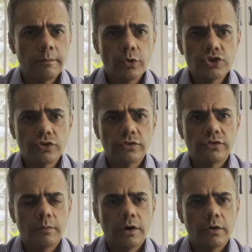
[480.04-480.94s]
emotions
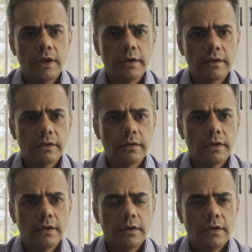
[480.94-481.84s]
about taking
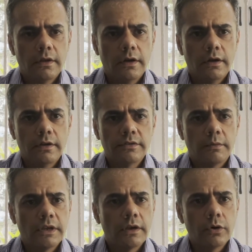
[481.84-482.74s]

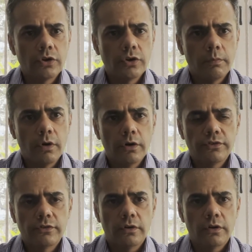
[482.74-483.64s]
something out to your boss
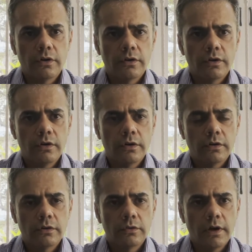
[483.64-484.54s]
or
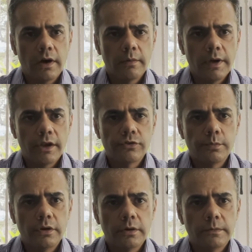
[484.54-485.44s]
to the higher
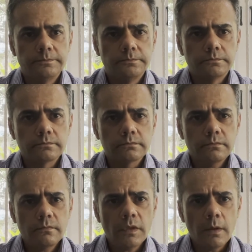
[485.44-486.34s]
management.
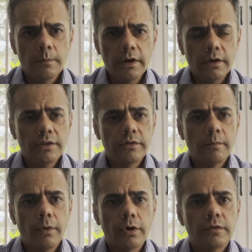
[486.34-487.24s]
But it's
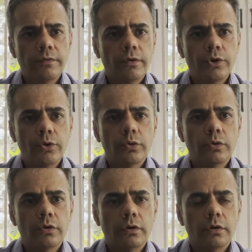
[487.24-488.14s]
important for you to
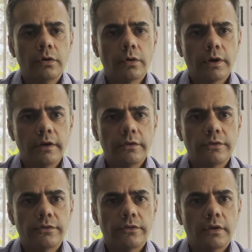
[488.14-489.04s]
look at
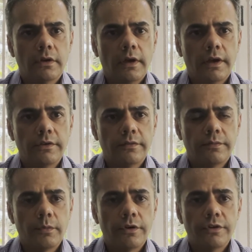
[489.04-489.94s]
this as
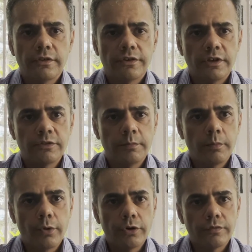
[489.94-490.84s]
from a risk assessment
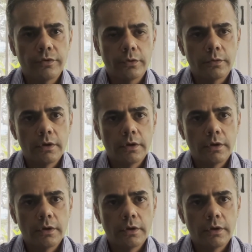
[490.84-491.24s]
point of view.